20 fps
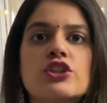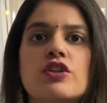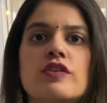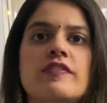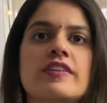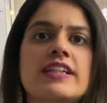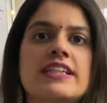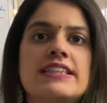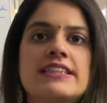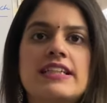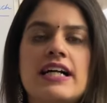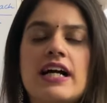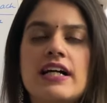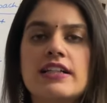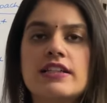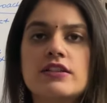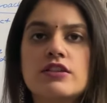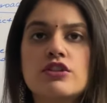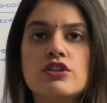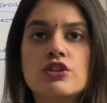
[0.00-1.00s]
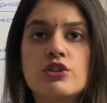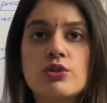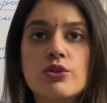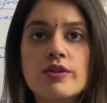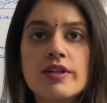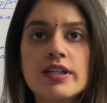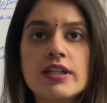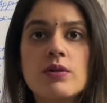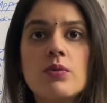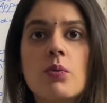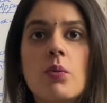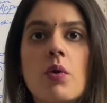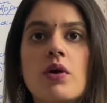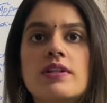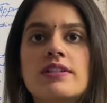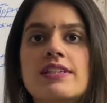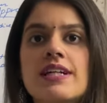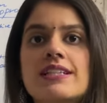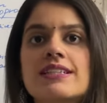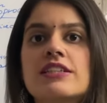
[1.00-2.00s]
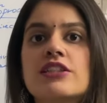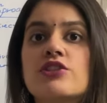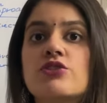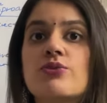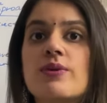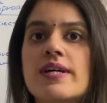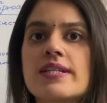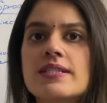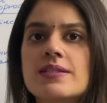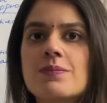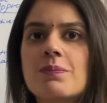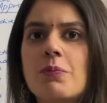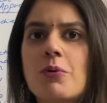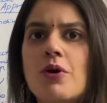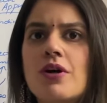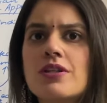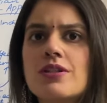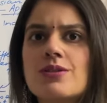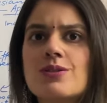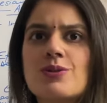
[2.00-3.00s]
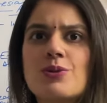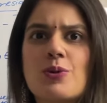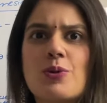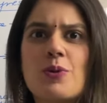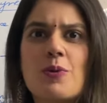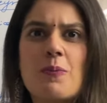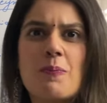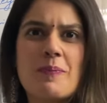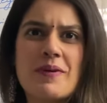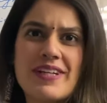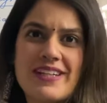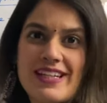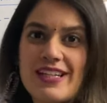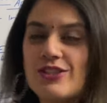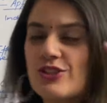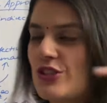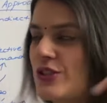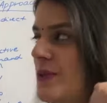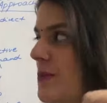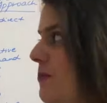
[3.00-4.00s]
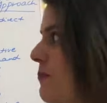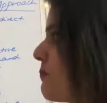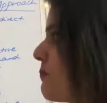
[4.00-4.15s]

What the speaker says: of the entire theory, what does it rest upon? So pay attention.